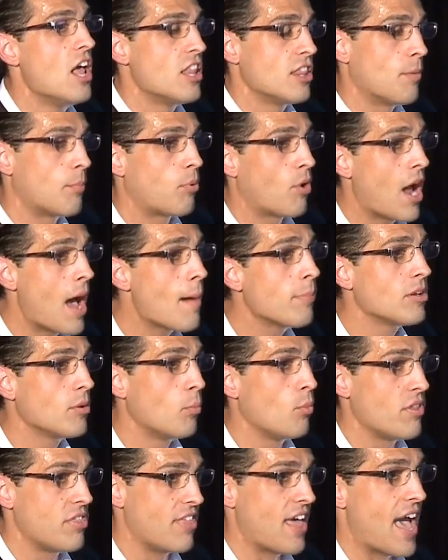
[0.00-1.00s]
The problem
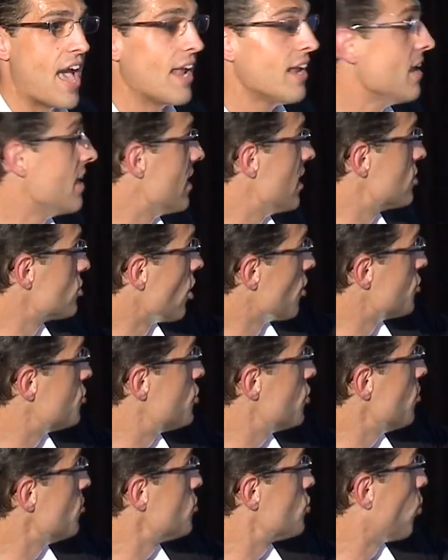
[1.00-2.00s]
with that is on
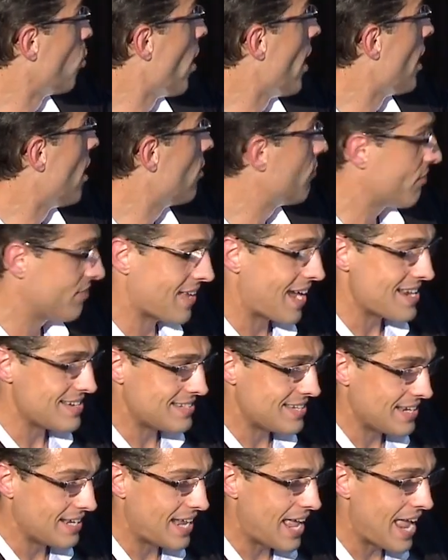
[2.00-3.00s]
June 12,
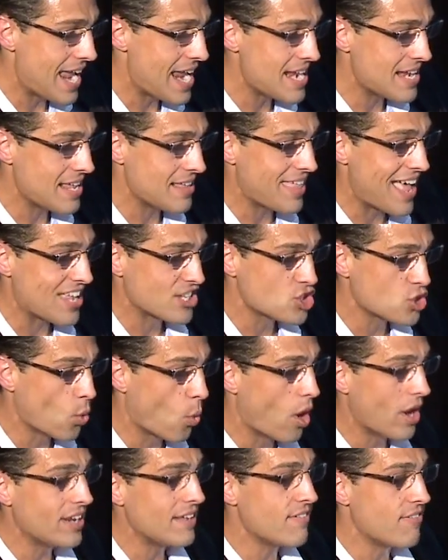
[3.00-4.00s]
1980, that
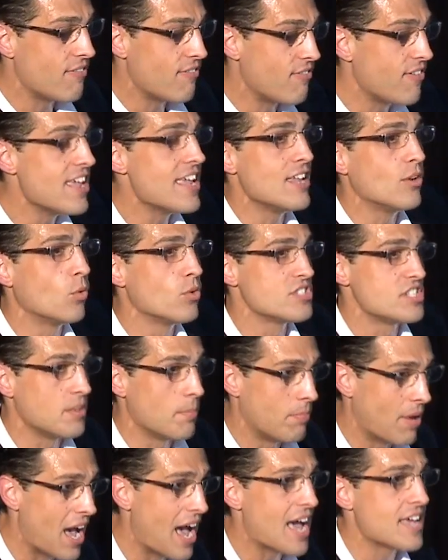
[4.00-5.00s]
20 feet was
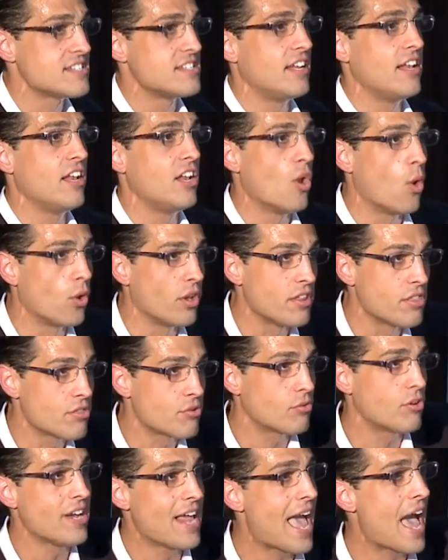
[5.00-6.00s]
deposited in only
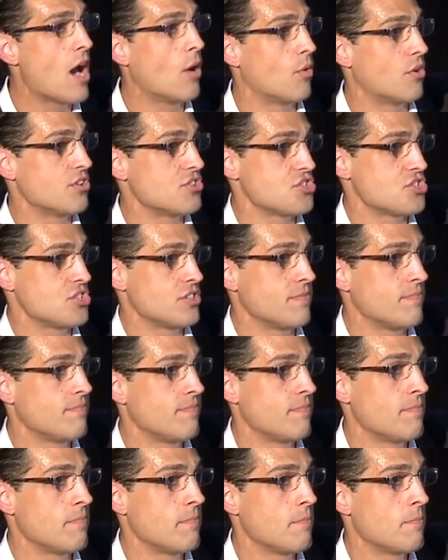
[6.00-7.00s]
3 hours.
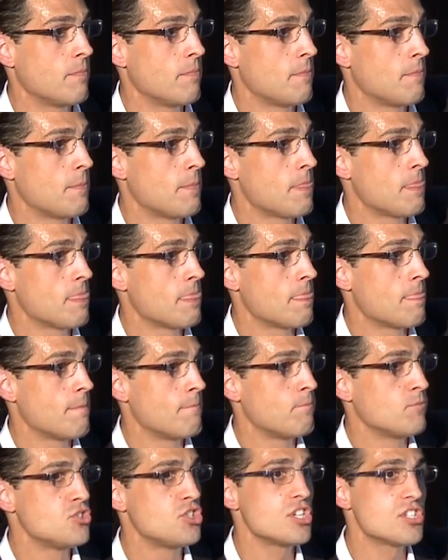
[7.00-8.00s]

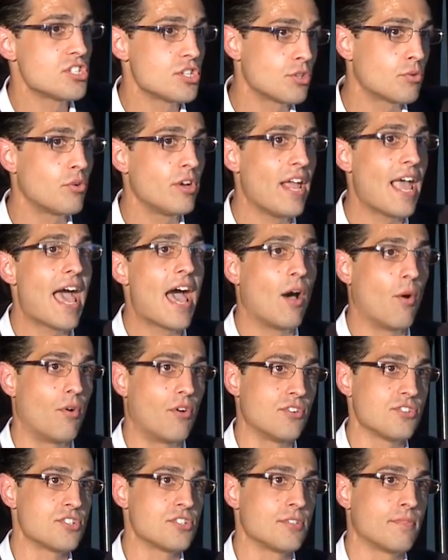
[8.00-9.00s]
Just 3
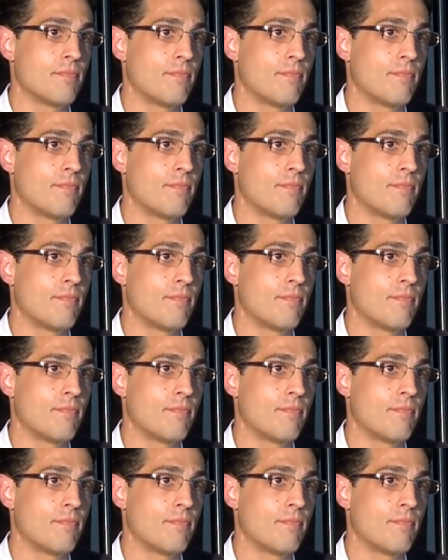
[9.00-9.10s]
hours.